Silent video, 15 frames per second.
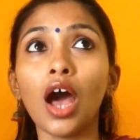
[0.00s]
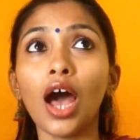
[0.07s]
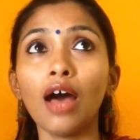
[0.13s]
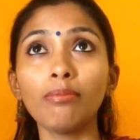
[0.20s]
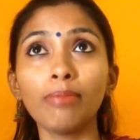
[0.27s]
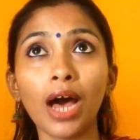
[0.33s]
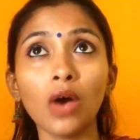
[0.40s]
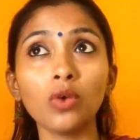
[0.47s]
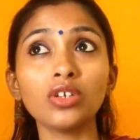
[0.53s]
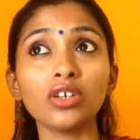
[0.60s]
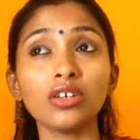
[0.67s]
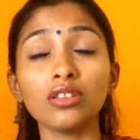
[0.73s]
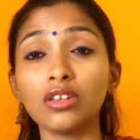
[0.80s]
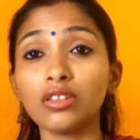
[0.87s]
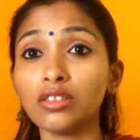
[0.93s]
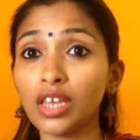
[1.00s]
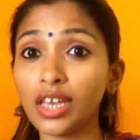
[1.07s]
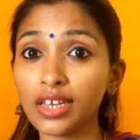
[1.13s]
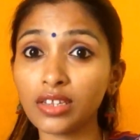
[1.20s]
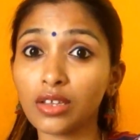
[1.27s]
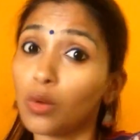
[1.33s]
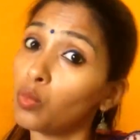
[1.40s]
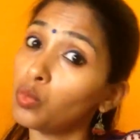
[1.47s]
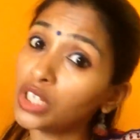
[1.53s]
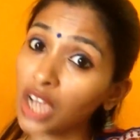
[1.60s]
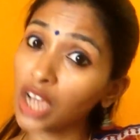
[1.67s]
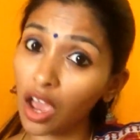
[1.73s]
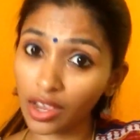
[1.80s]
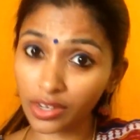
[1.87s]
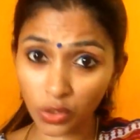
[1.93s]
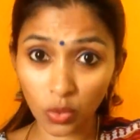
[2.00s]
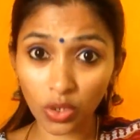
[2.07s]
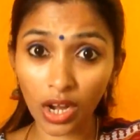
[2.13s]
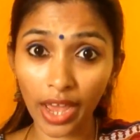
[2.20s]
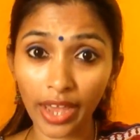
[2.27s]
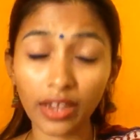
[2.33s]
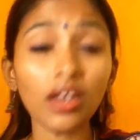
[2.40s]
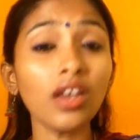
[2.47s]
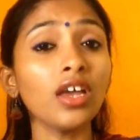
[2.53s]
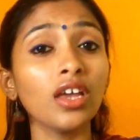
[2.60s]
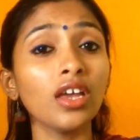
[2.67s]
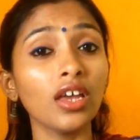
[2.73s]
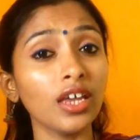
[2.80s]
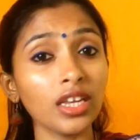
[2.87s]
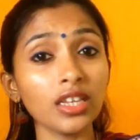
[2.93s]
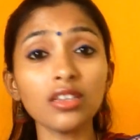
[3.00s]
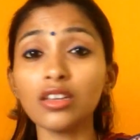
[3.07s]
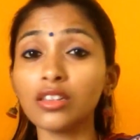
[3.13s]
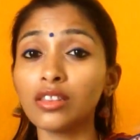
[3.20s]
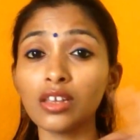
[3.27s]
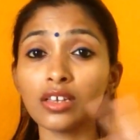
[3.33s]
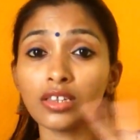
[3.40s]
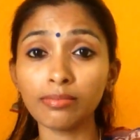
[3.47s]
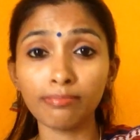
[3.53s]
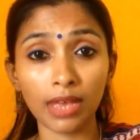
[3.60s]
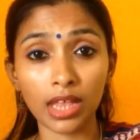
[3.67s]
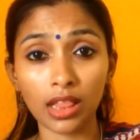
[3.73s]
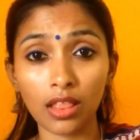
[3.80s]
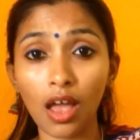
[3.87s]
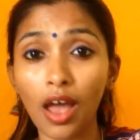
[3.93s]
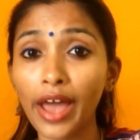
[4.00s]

about the things which I don't like is the smell.